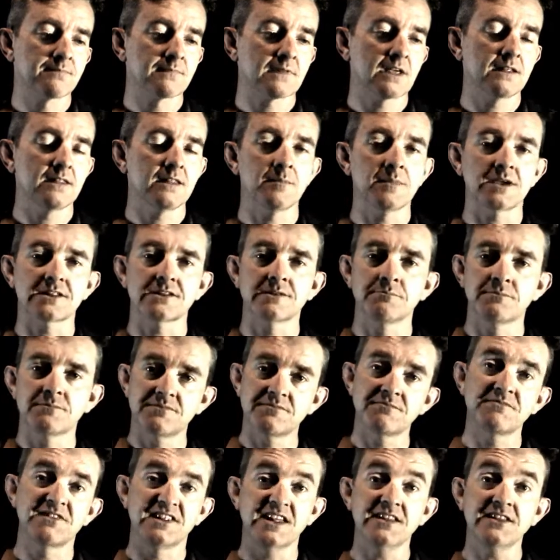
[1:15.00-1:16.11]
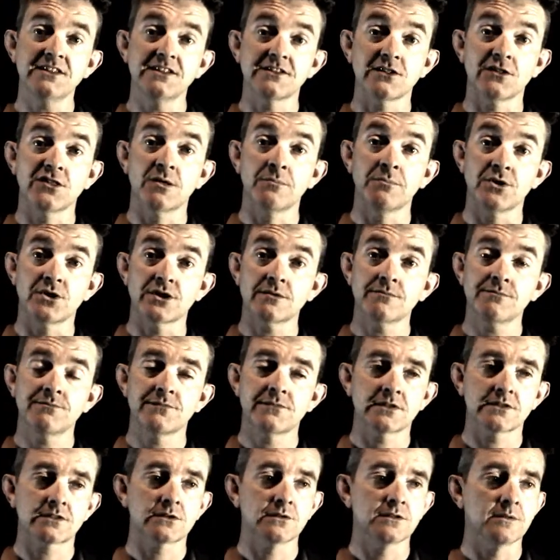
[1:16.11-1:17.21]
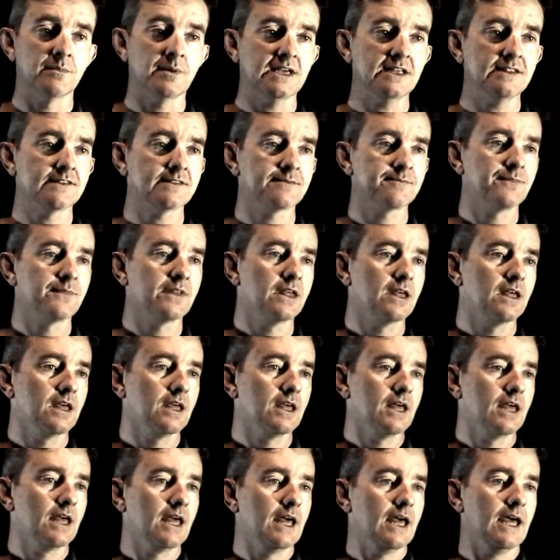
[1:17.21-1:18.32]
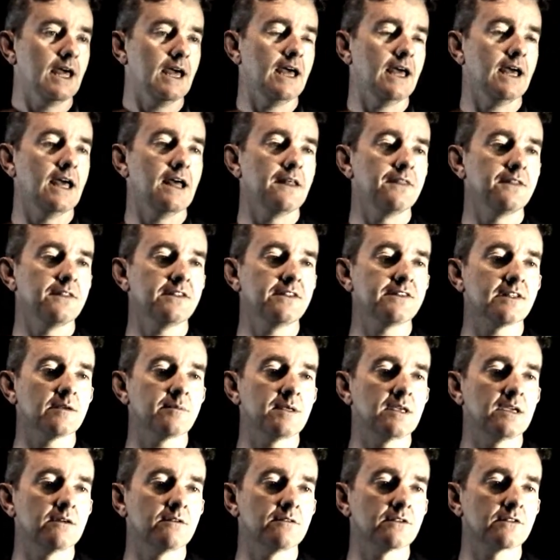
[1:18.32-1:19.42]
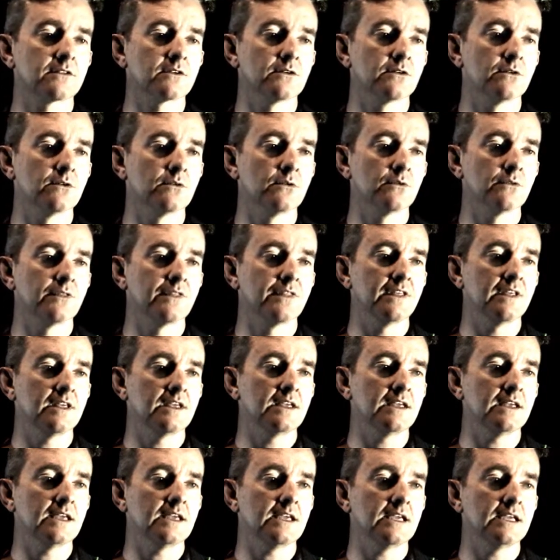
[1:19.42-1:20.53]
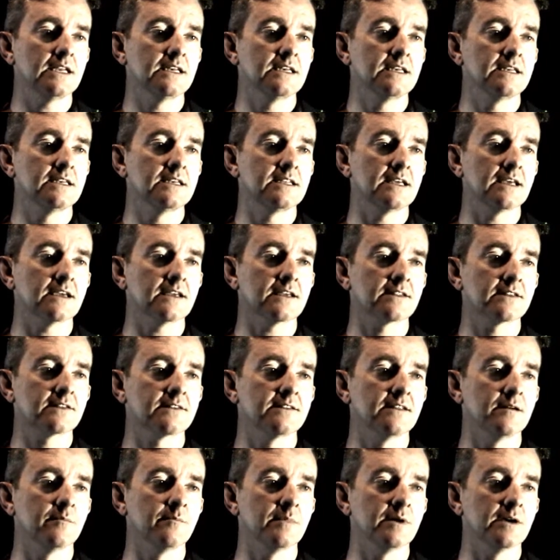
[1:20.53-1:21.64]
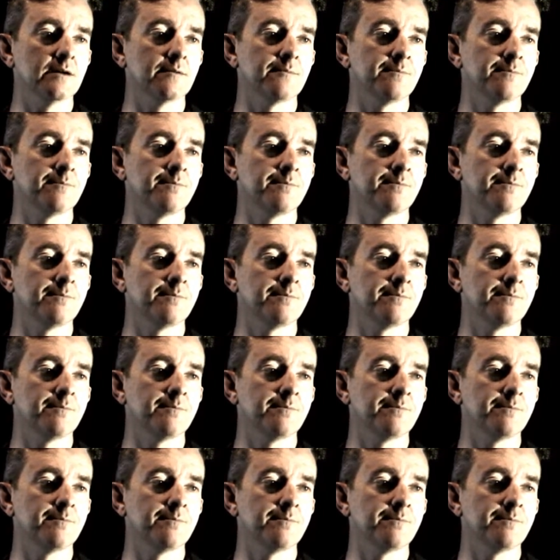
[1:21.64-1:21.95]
And that makes sense. It's on the bottom, so it's called the base. And this up here is called the index number.